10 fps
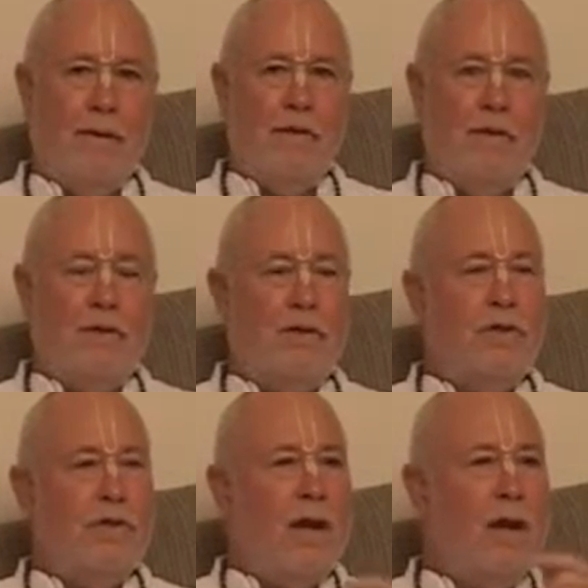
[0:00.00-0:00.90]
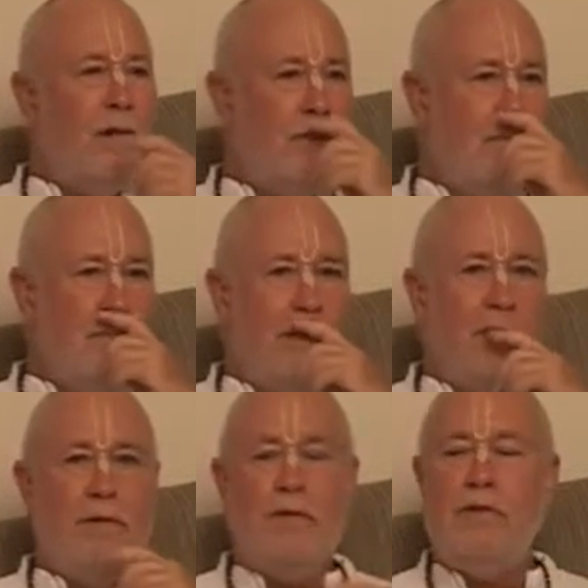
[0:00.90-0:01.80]
See, it's just like
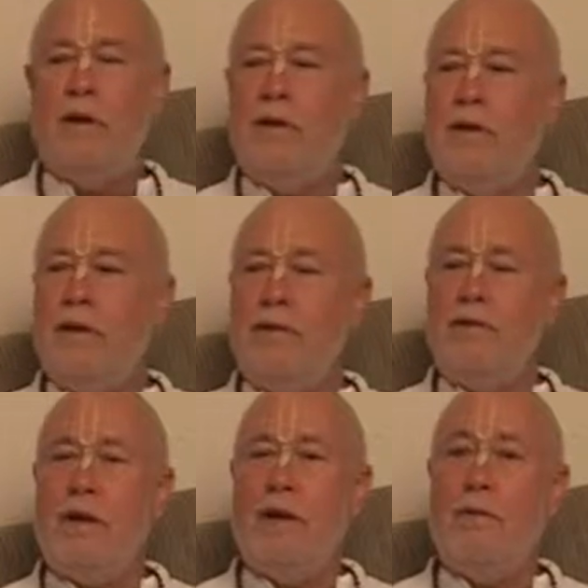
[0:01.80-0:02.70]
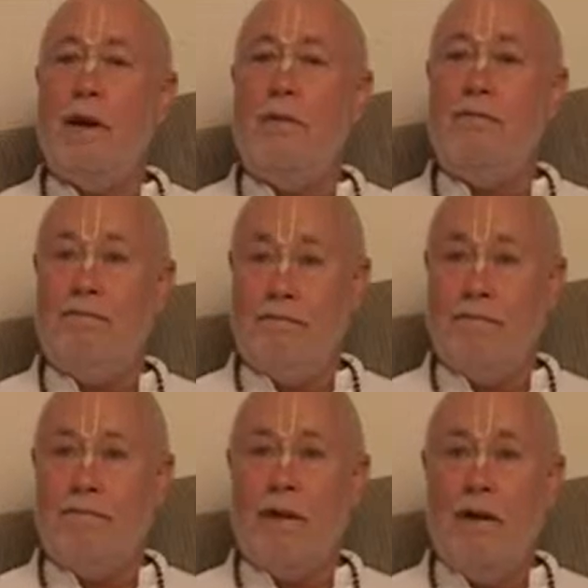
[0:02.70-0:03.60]
there was a study that just came out
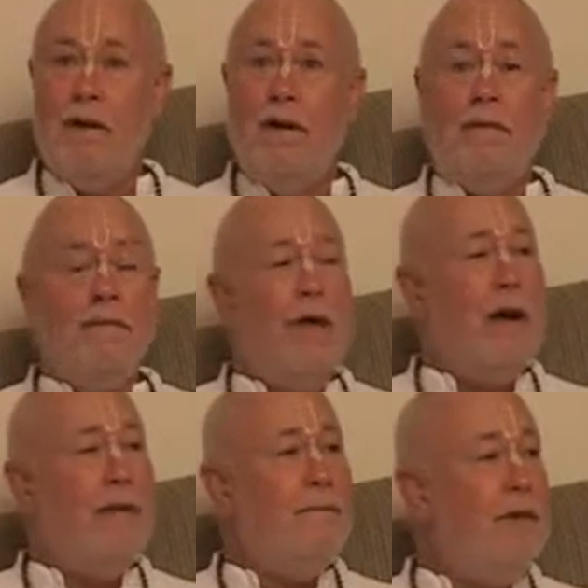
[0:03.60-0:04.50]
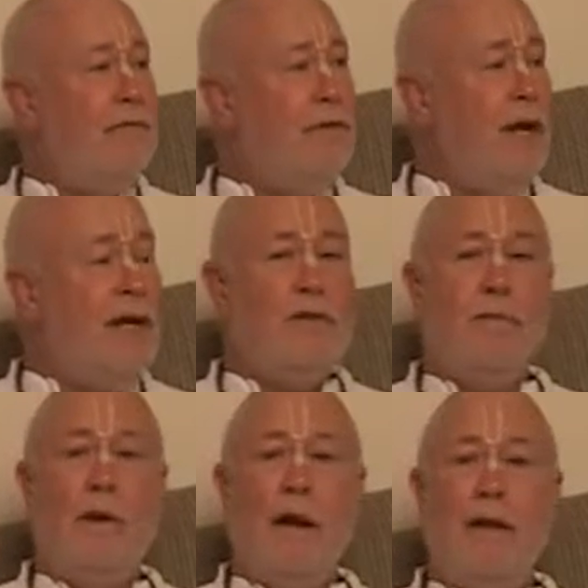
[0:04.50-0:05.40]
that if you take
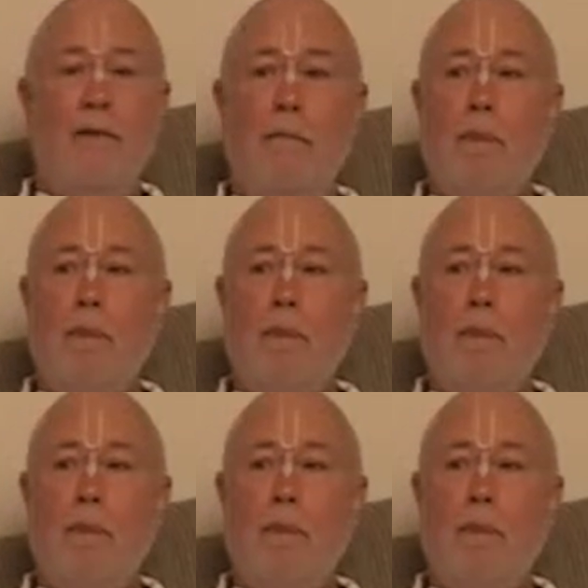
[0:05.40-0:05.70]
somebody